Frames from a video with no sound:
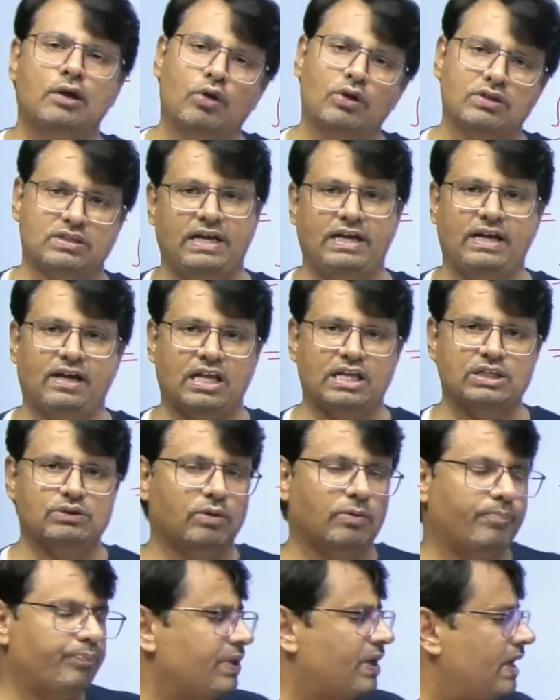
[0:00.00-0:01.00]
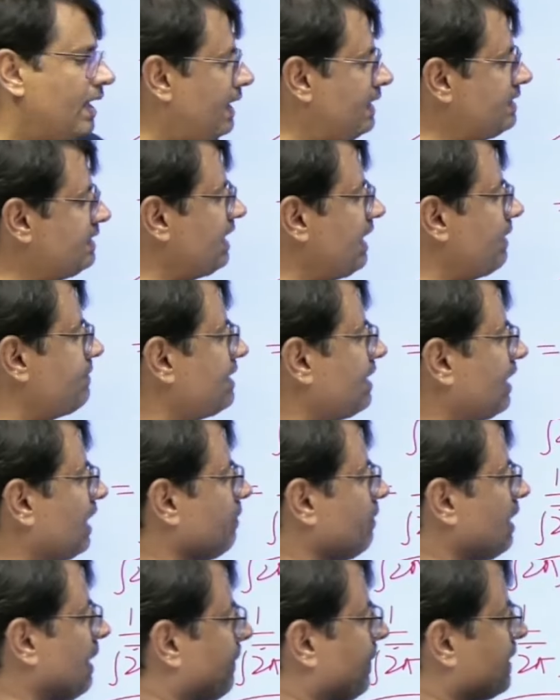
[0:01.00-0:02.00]
Fourier cosine transform.
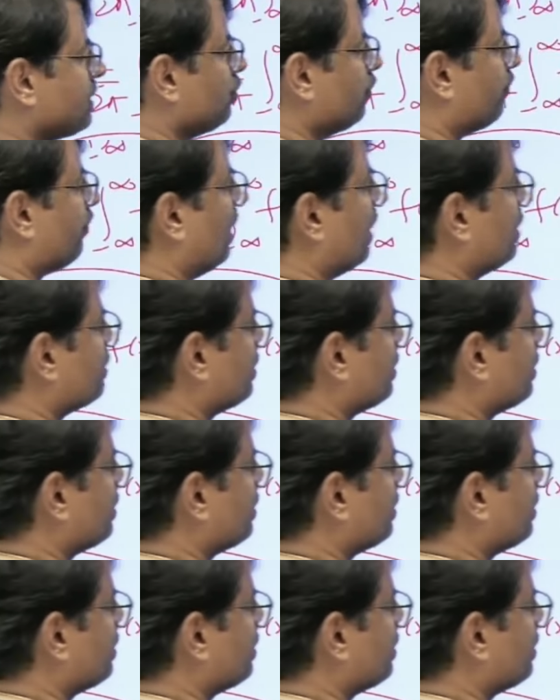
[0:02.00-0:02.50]
And in the same